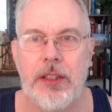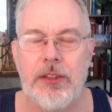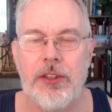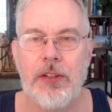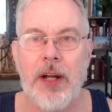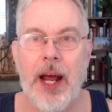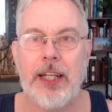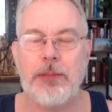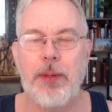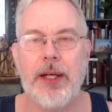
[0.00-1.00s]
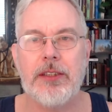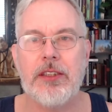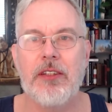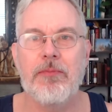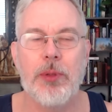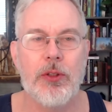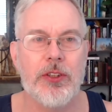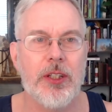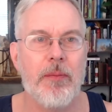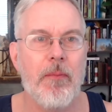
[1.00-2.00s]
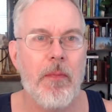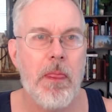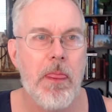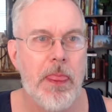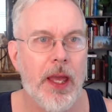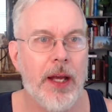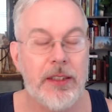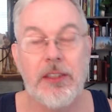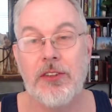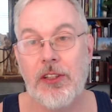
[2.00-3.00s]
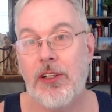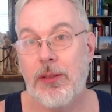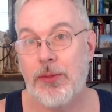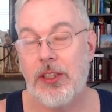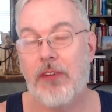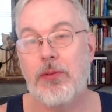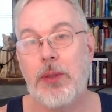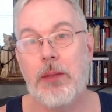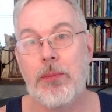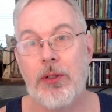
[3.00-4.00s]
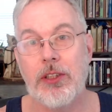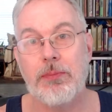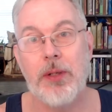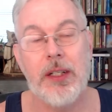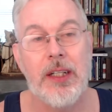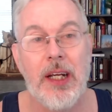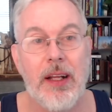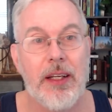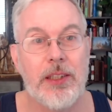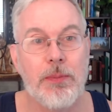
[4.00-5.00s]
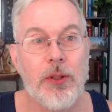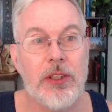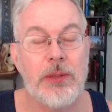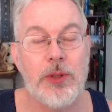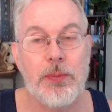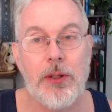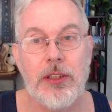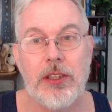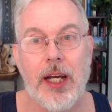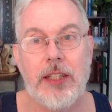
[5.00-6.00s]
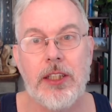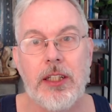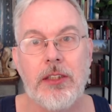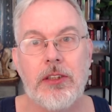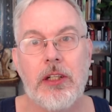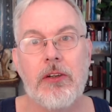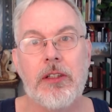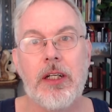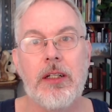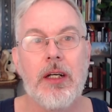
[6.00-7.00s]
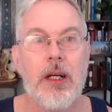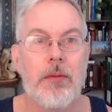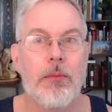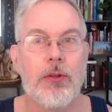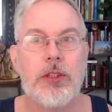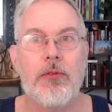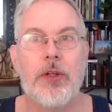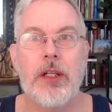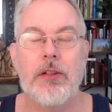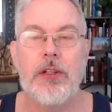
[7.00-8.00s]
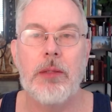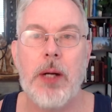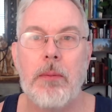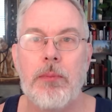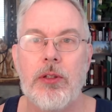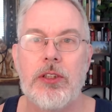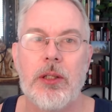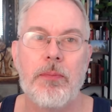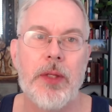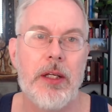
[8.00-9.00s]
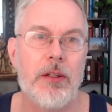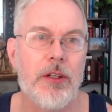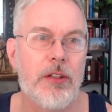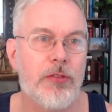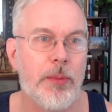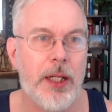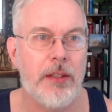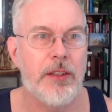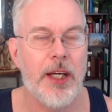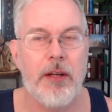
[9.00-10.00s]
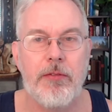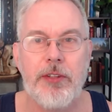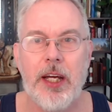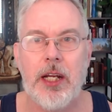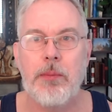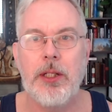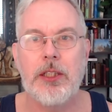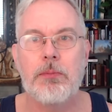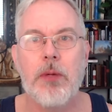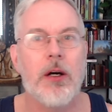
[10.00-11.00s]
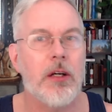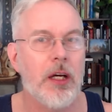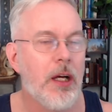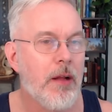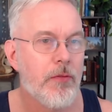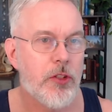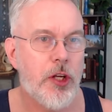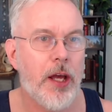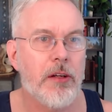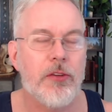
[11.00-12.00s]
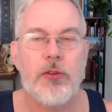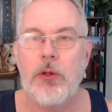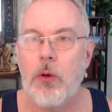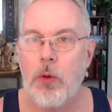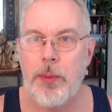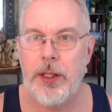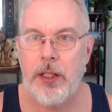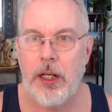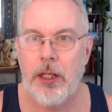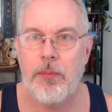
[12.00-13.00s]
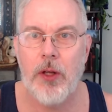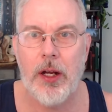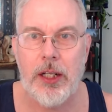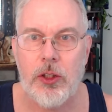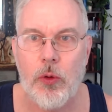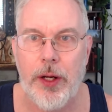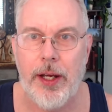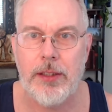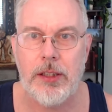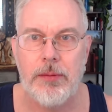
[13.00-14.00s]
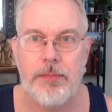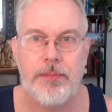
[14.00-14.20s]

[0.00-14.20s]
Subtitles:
in certain aspects of Buddhism and considered himself to be a Buddhist, but his Buddhism was pretty sketchy considering that most of what he learned about Buddhism, he learned from a dead Vietnamese monk channeled through a woman in a hypnotic trance.